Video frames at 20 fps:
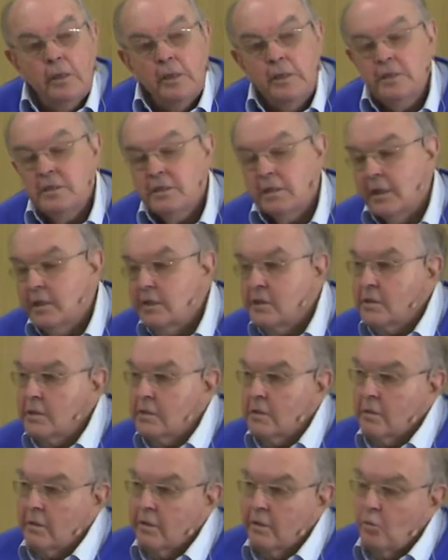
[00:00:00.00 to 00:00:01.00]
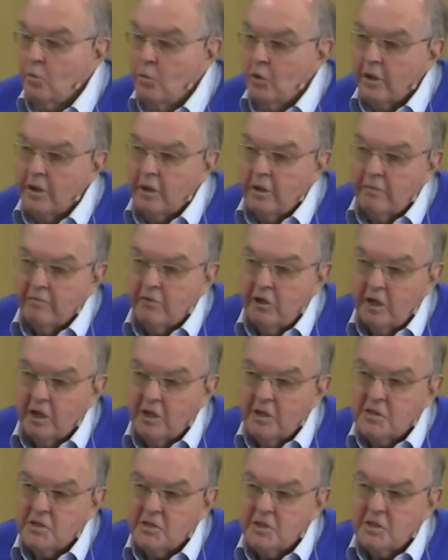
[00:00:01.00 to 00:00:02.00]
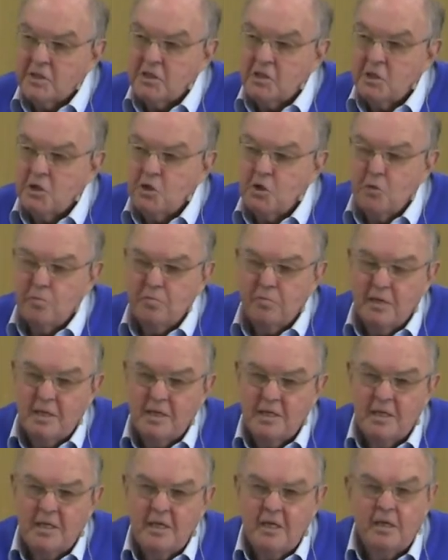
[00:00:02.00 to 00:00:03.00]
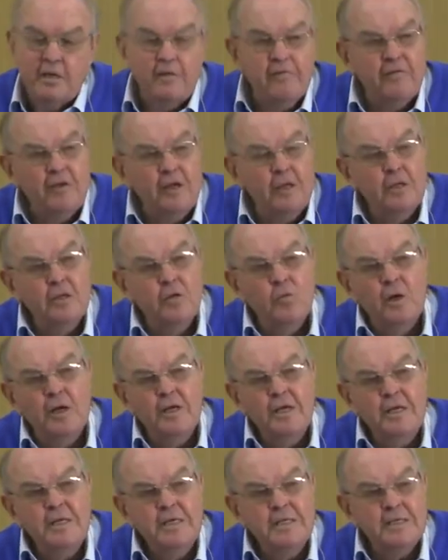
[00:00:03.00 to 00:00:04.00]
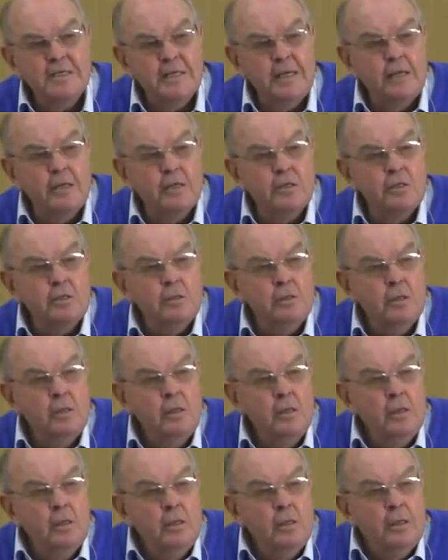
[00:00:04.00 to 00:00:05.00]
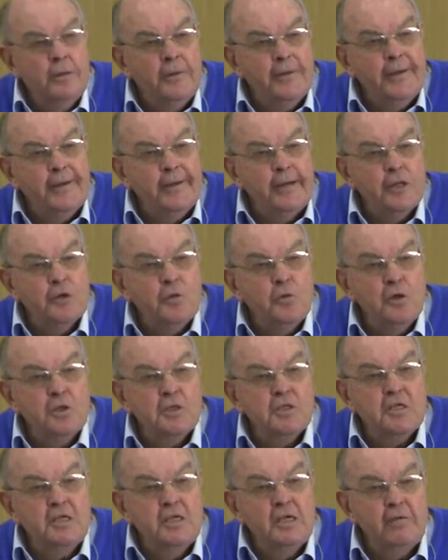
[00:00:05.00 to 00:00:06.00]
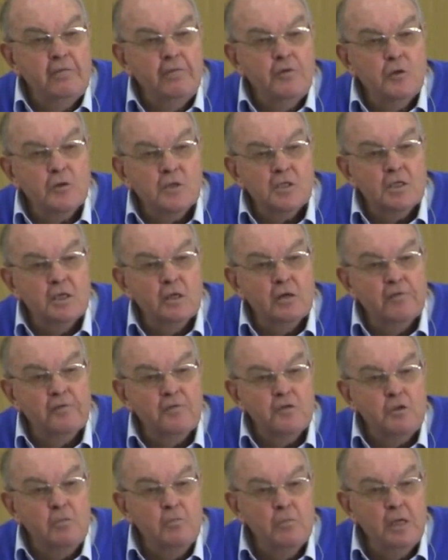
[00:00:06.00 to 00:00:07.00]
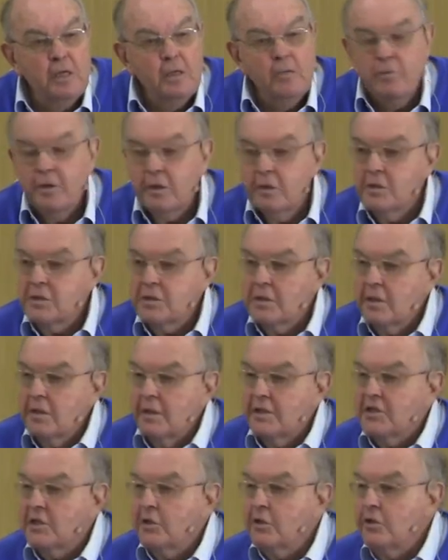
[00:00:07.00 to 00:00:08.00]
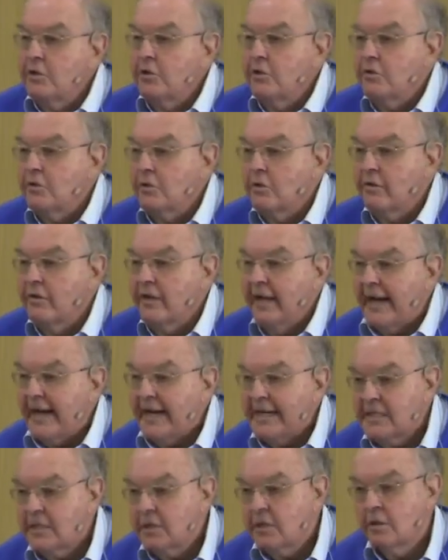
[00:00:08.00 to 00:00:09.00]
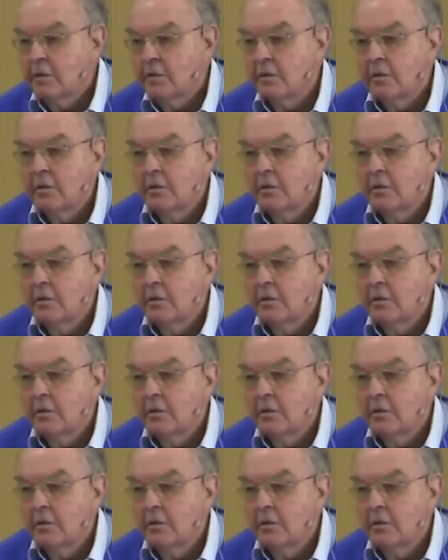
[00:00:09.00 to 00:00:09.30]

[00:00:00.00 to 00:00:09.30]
He says, the work of God is this, that you believe in the one he sent. In other words, give yourself to me, because until you do that,